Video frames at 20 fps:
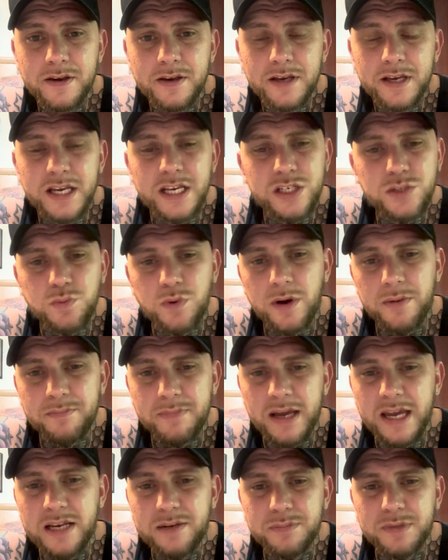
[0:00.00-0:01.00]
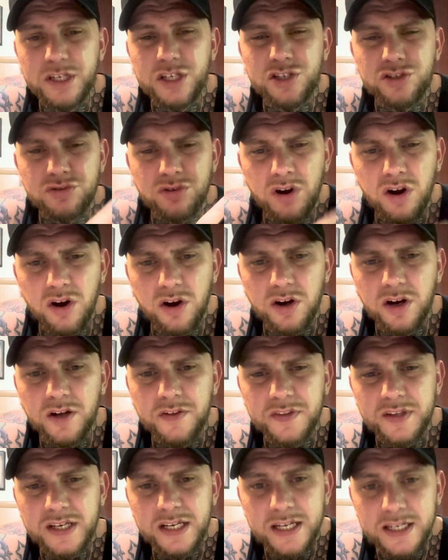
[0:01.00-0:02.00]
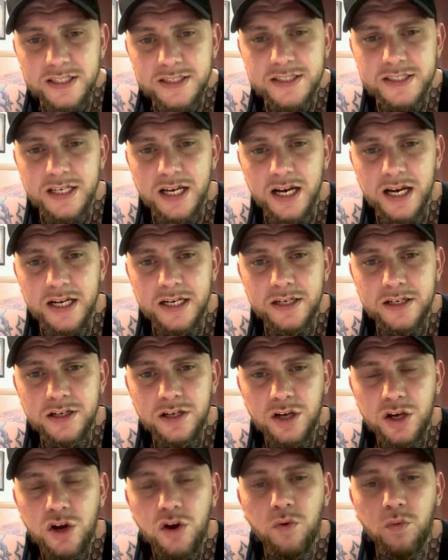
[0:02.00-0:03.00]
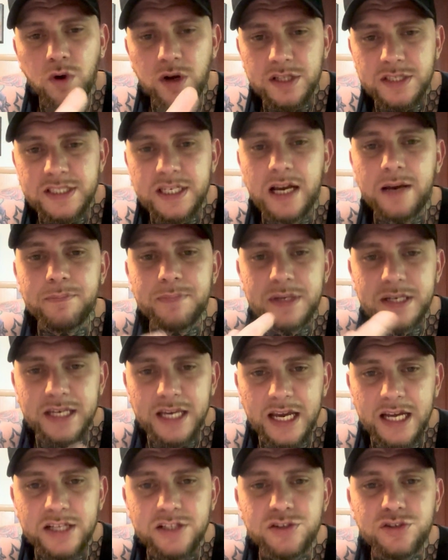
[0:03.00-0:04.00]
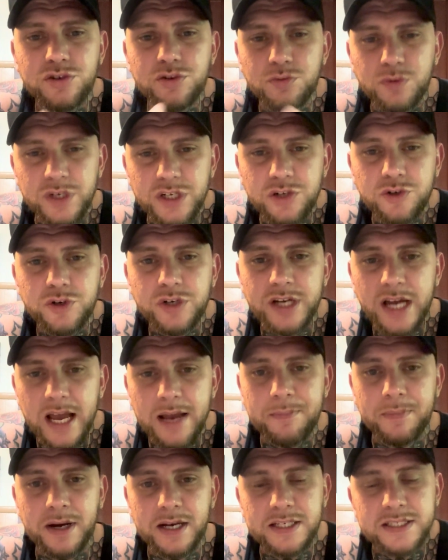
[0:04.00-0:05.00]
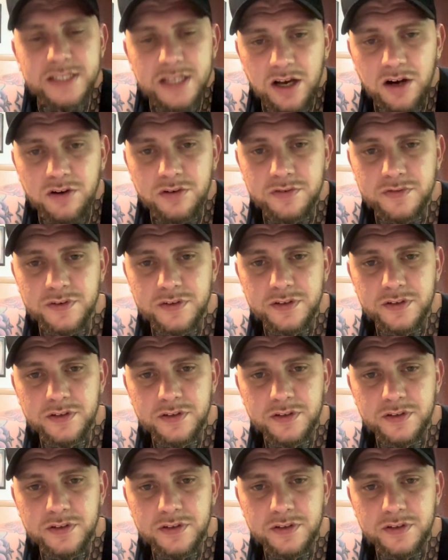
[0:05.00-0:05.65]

is what made me strong on the inside once I began to recreate myself.